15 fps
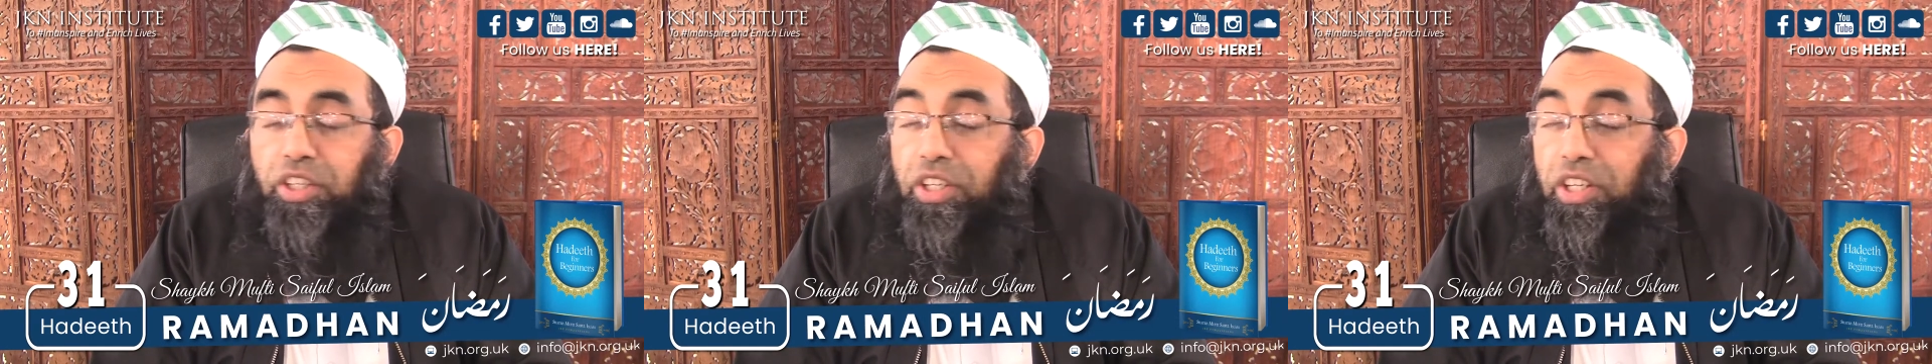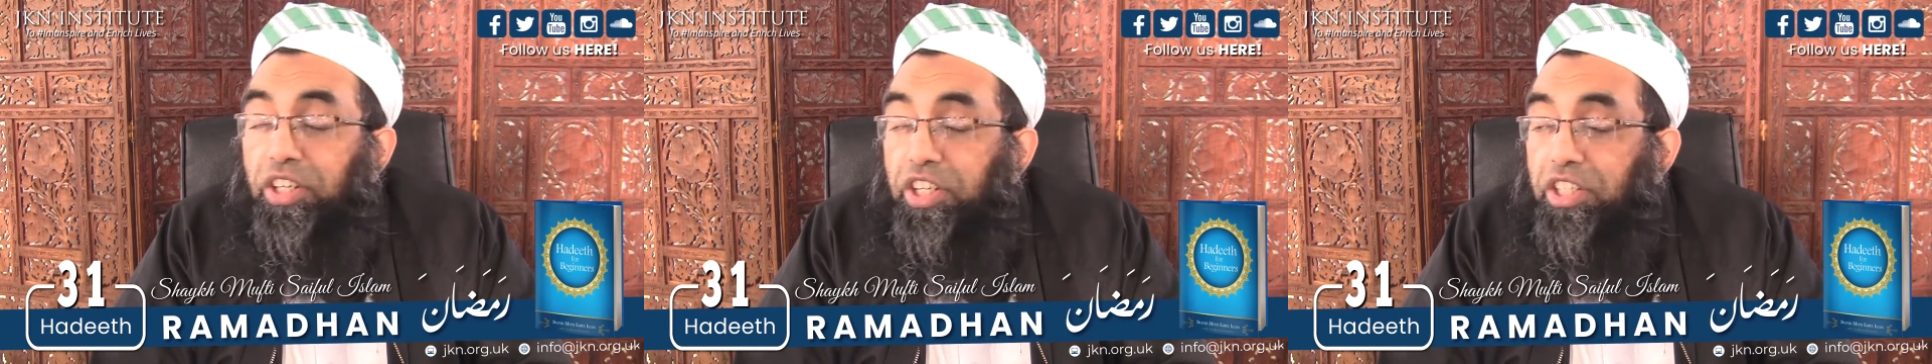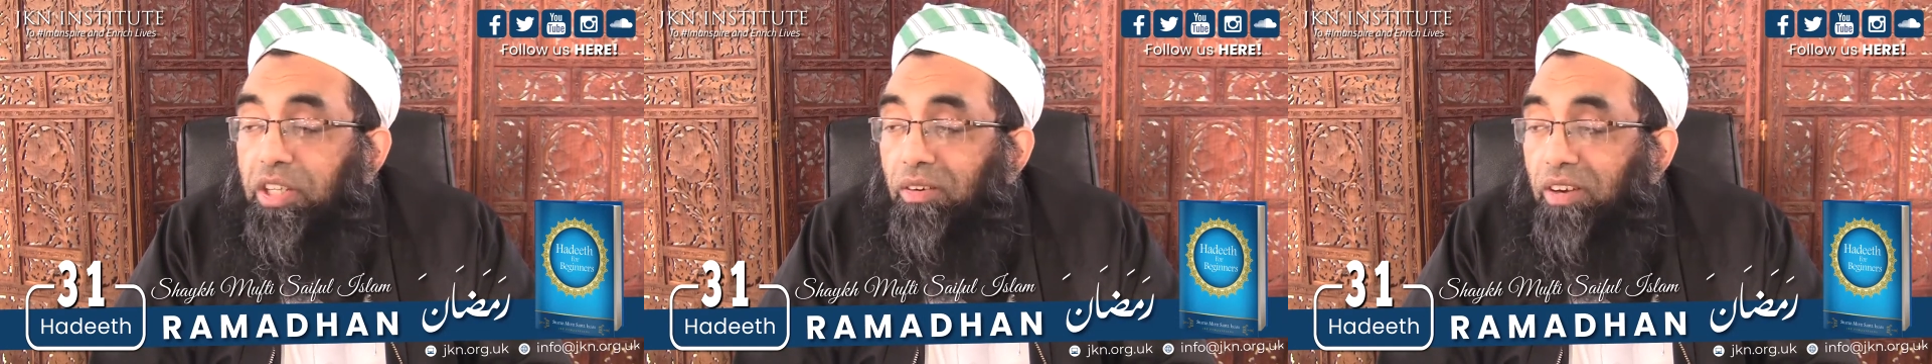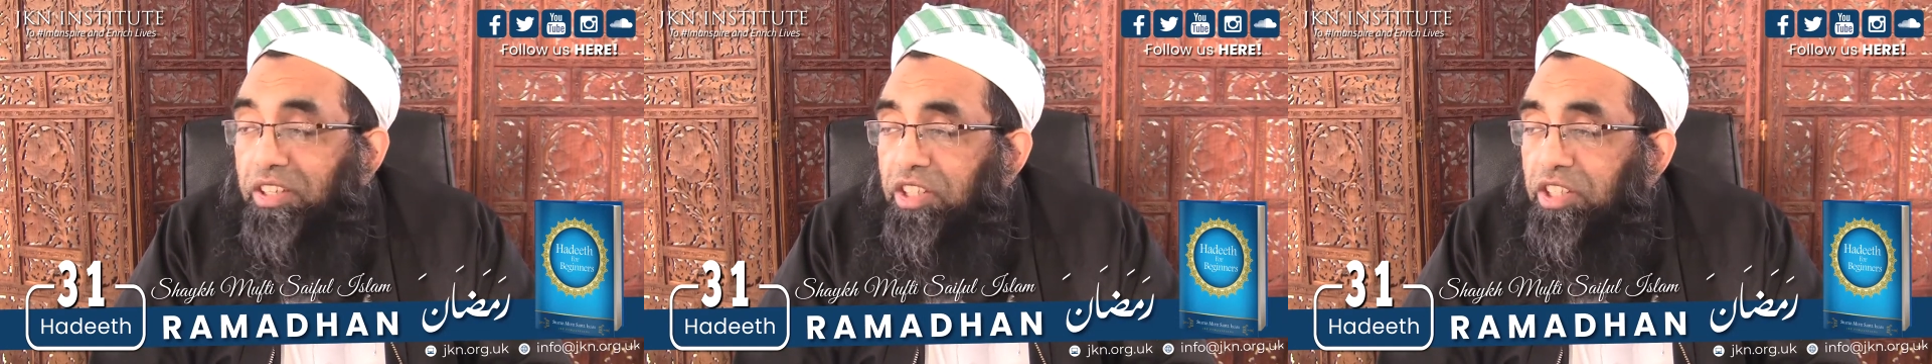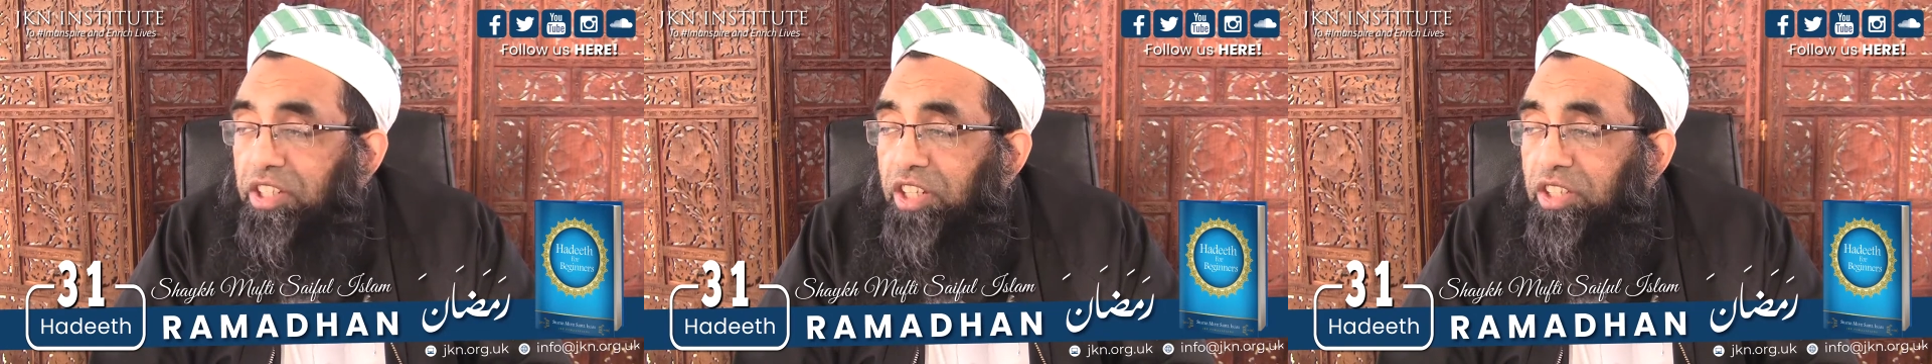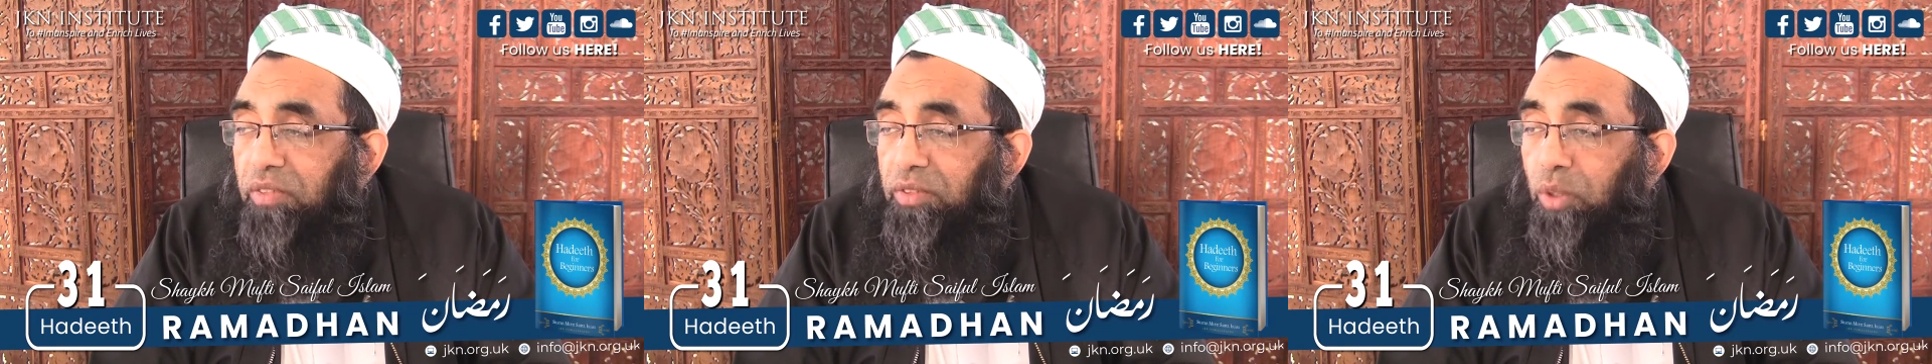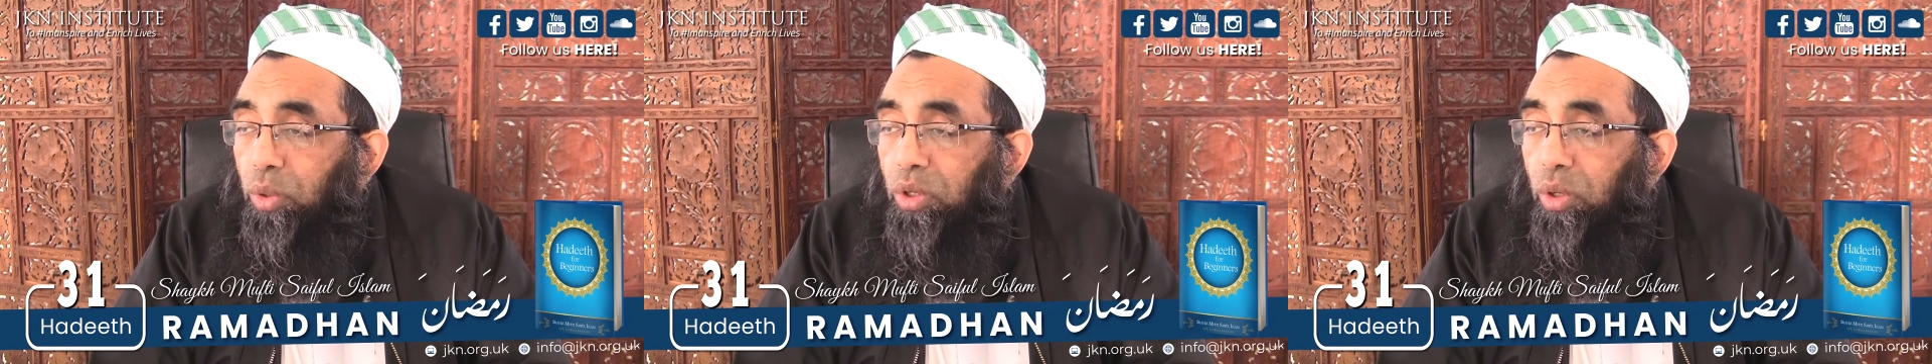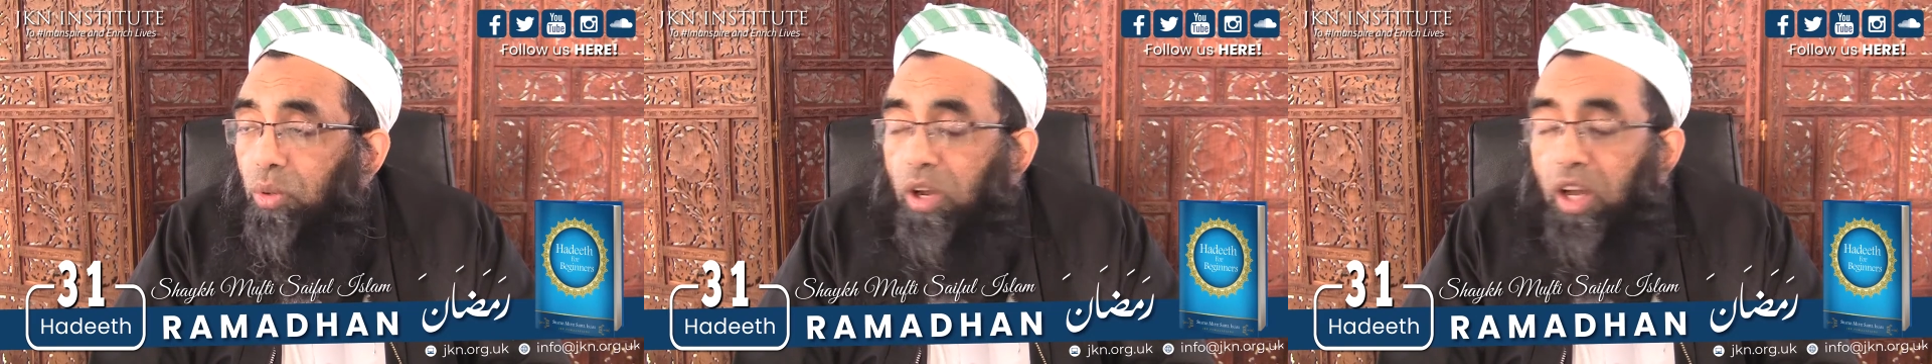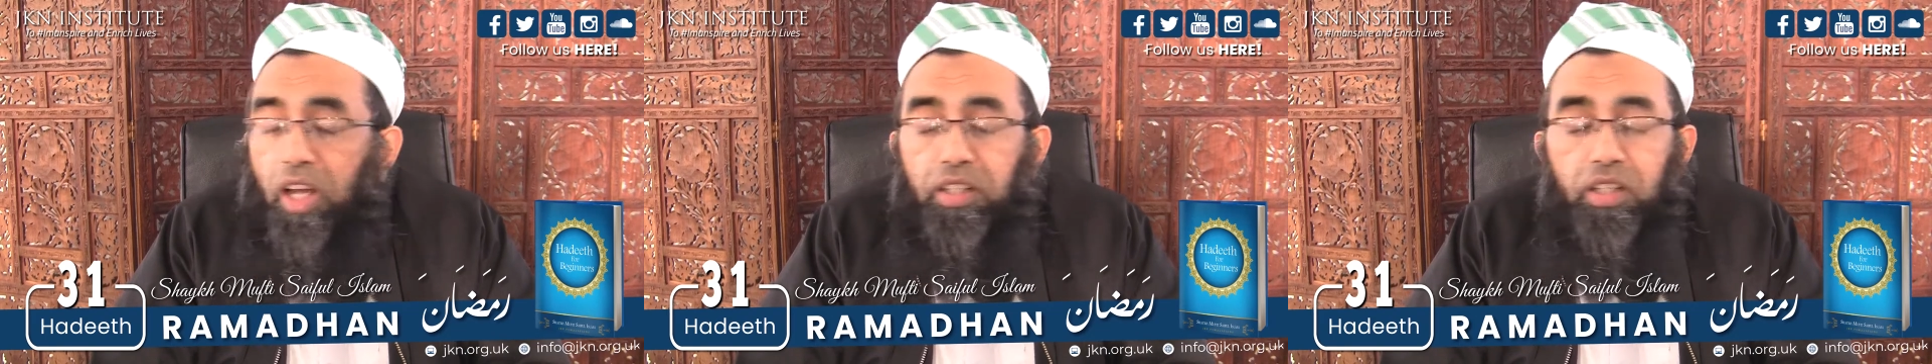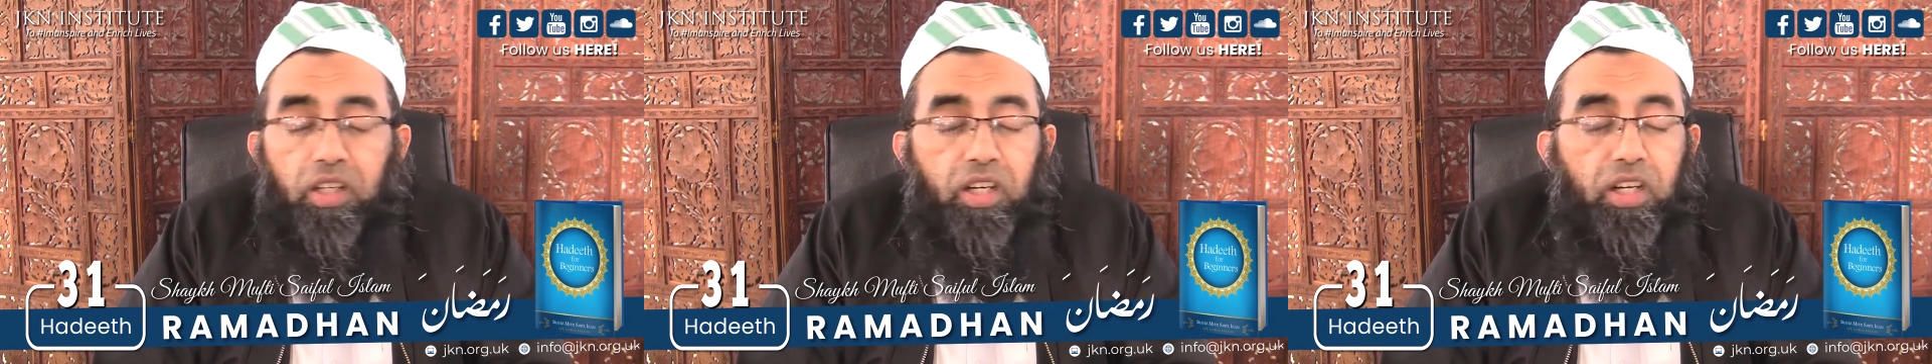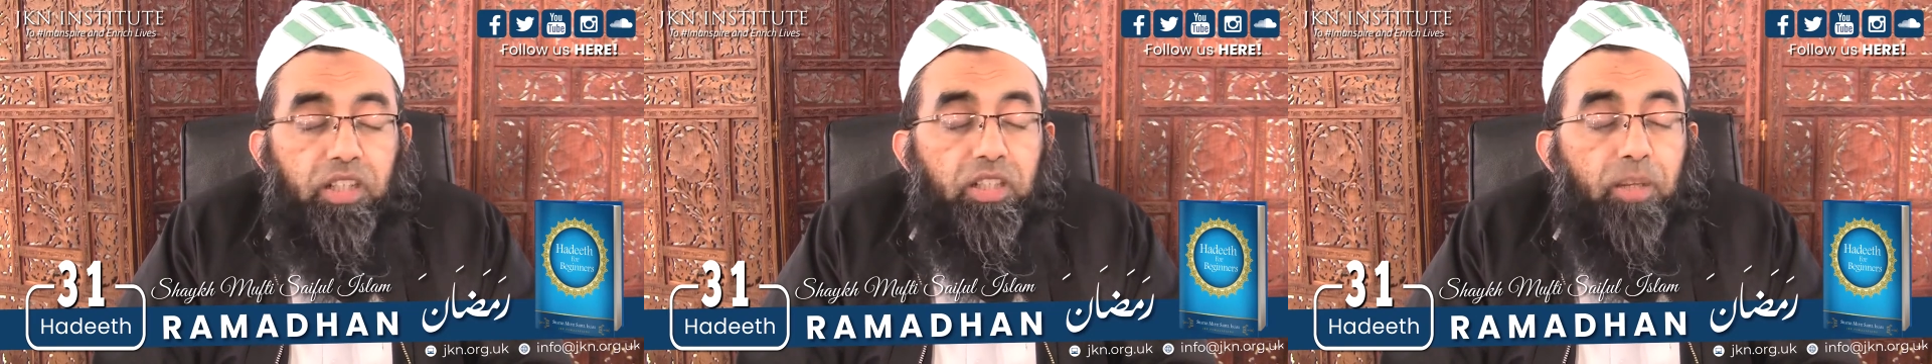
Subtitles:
to increase our recitation of the Holy Quran.